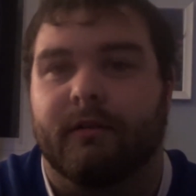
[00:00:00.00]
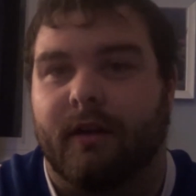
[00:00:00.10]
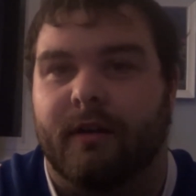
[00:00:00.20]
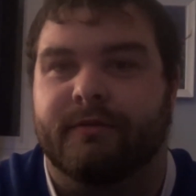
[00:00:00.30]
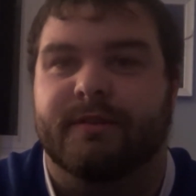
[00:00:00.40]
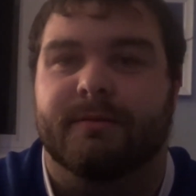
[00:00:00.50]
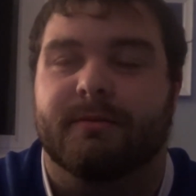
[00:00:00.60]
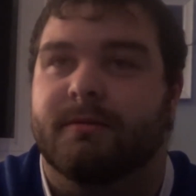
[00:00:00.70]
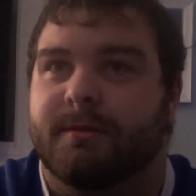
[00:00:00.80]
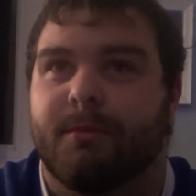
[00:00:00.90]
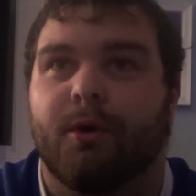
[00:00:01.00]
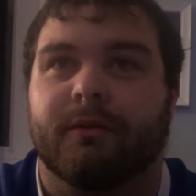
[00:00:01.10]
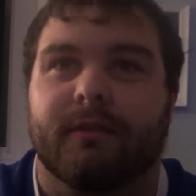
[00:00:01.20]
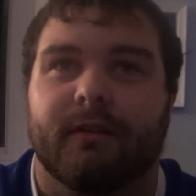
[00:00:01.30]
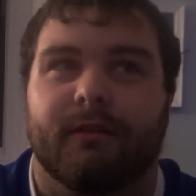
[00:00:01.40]
Got
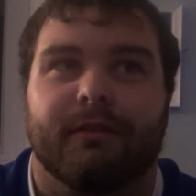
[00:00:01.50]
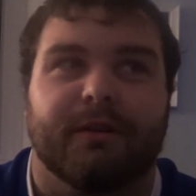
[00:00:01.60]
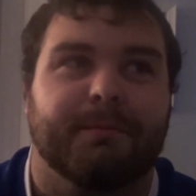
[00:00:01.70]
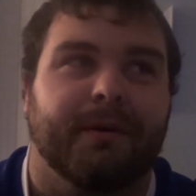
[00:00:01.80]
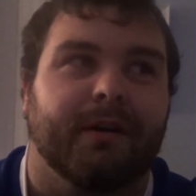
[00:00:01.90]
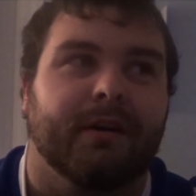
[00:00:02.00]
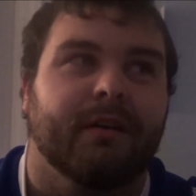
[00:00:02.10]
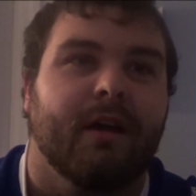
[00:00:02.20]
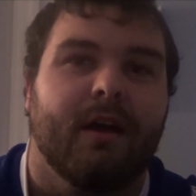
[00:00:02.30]
smoked in the third period.